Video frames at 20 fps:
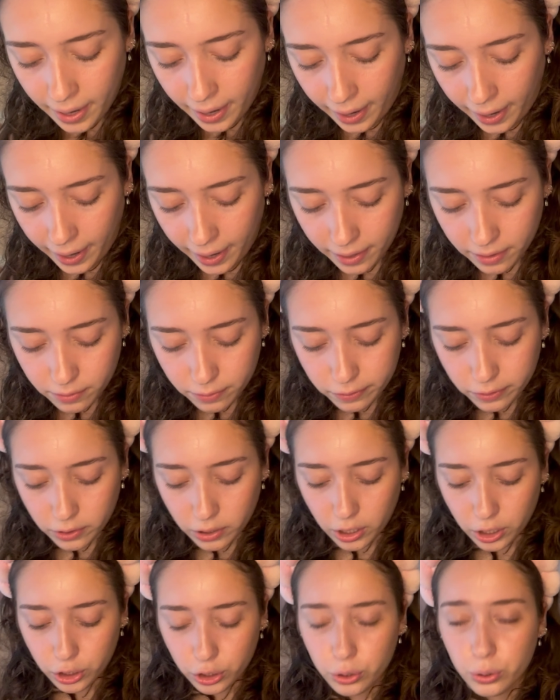and for
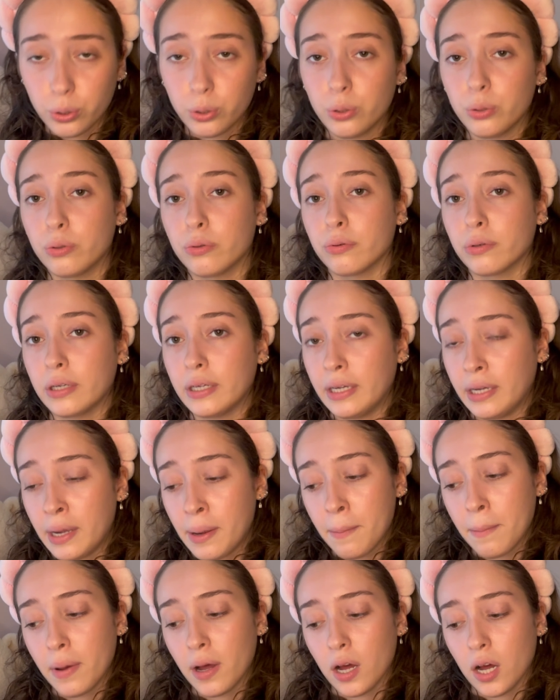a
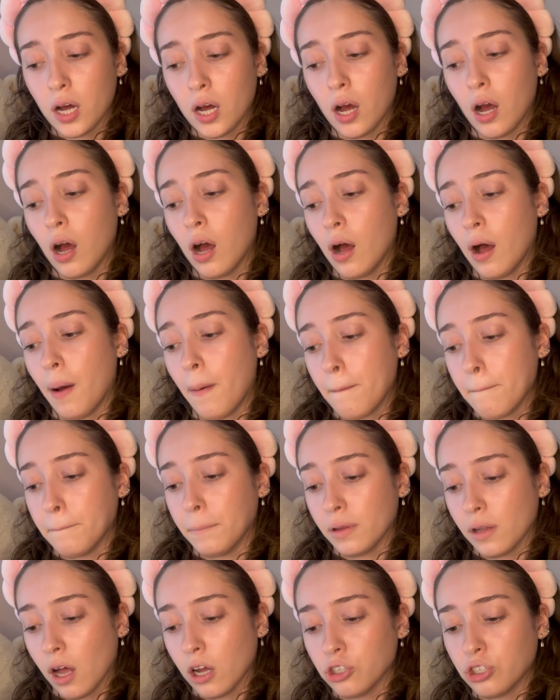cream um
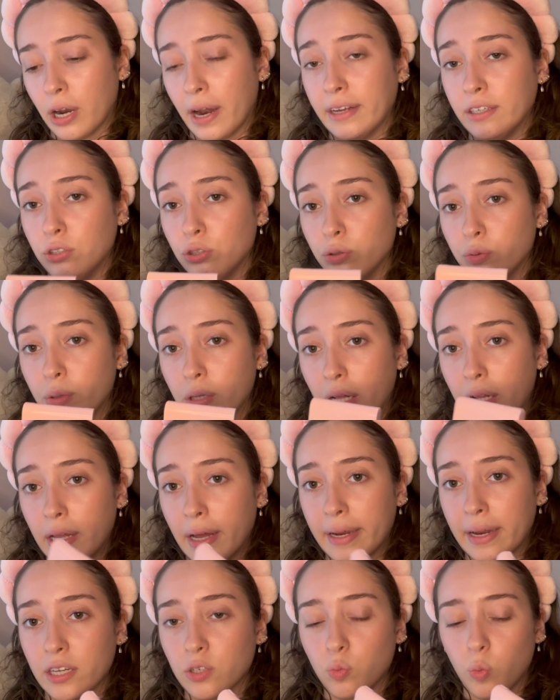blush that i do really
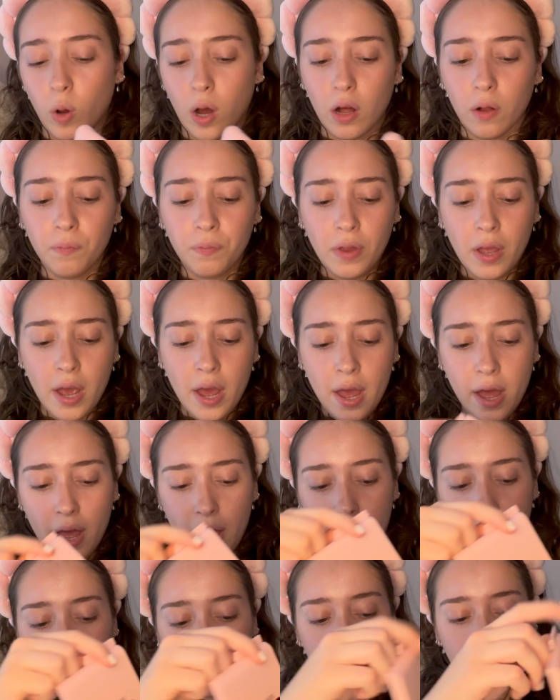like as well
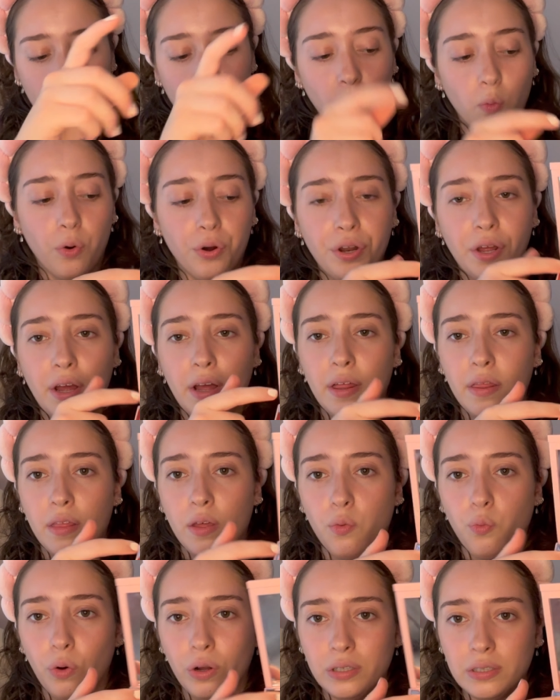is the one in
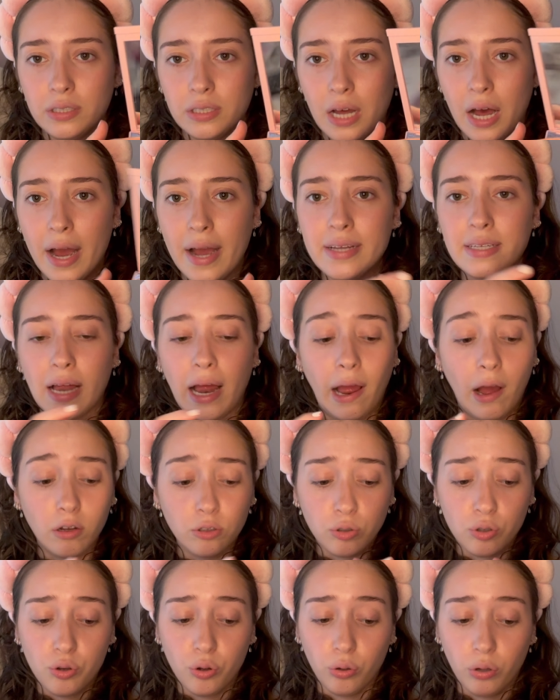the one size i
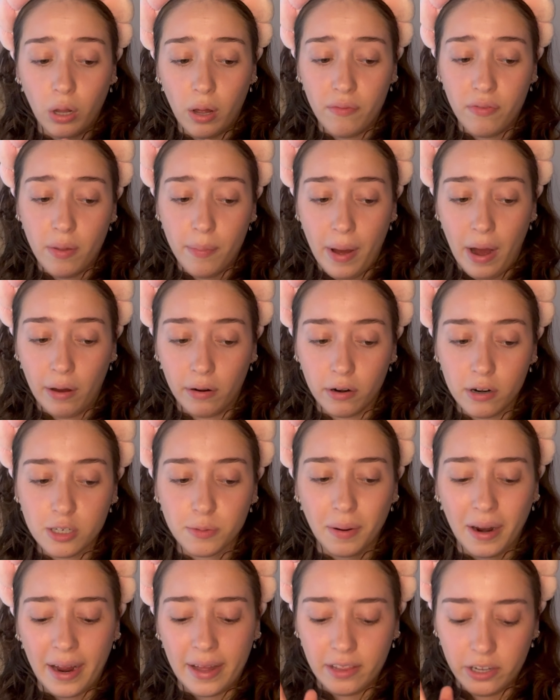also do love the powders
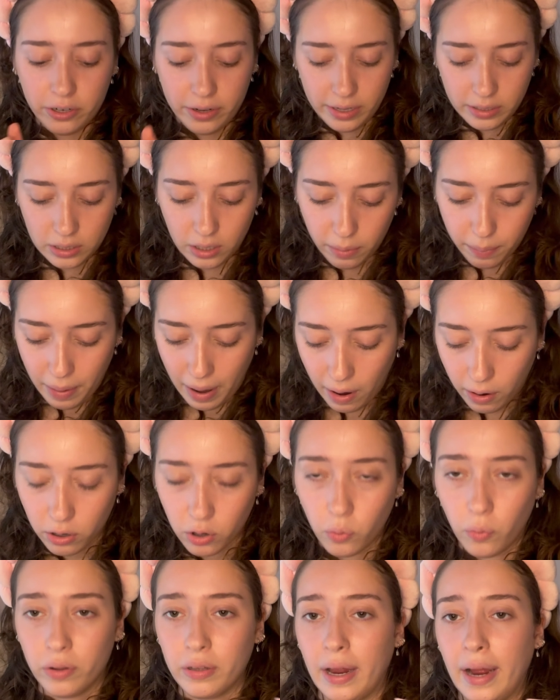but I, there is a powder
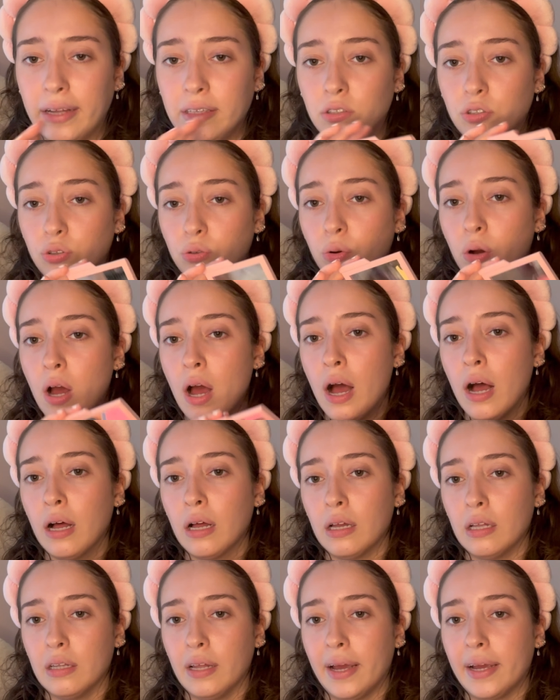one that i do
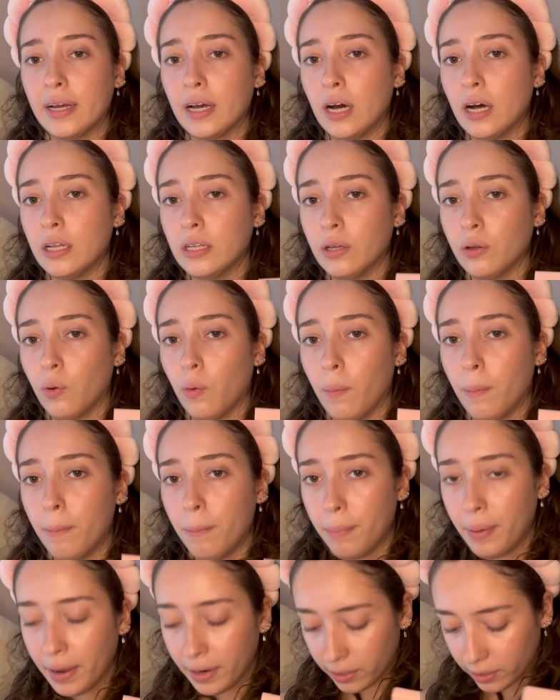like a little
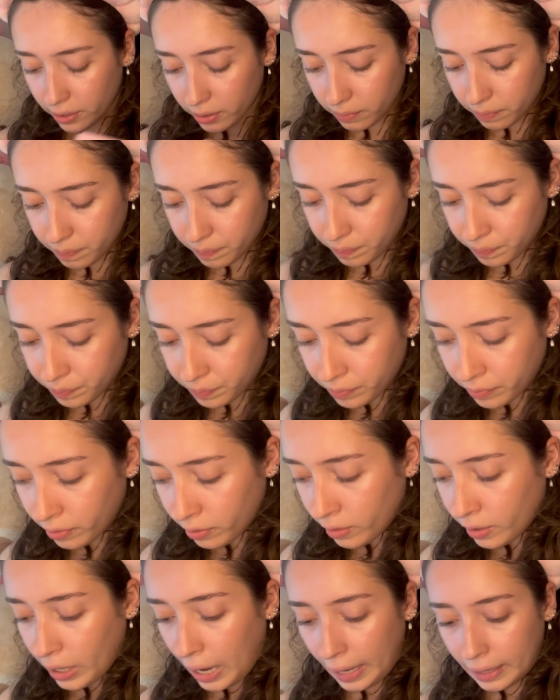better
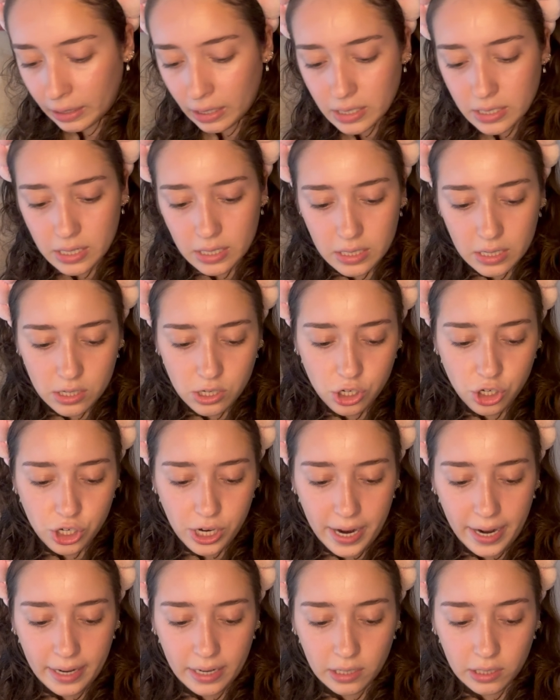and this is in
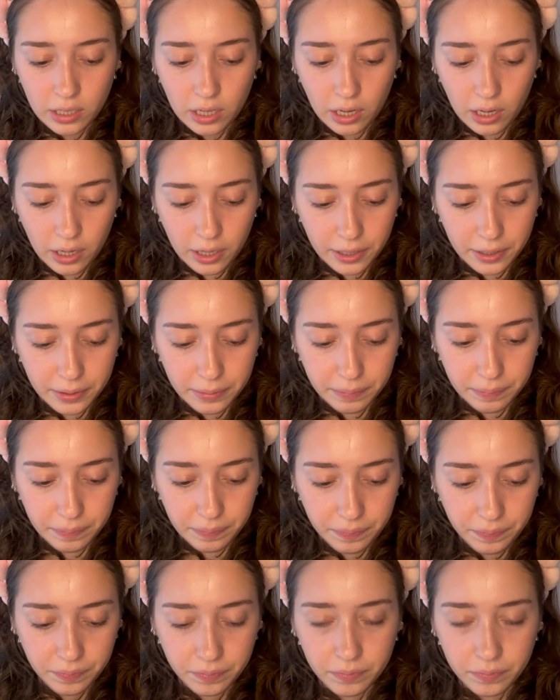shade um